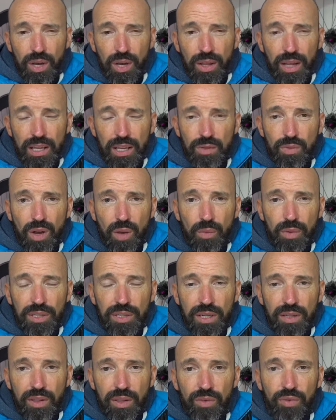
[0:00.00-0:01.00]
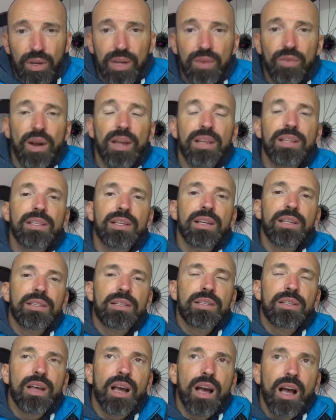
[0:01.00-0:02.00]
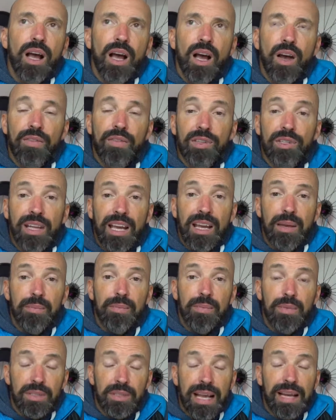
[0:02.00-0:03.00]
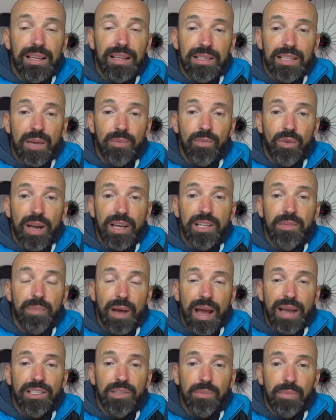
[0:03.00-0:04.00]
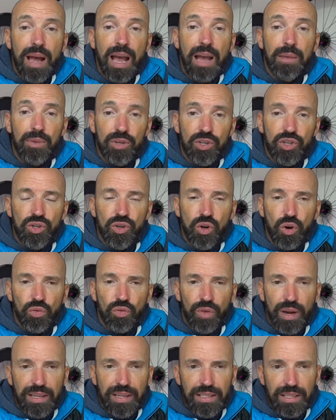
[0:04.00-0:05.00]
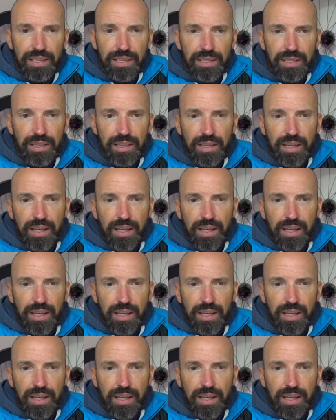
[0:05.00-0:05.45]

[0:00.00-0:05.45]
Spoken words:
That's where we did 3 races of exactly the same race back to back, but short races.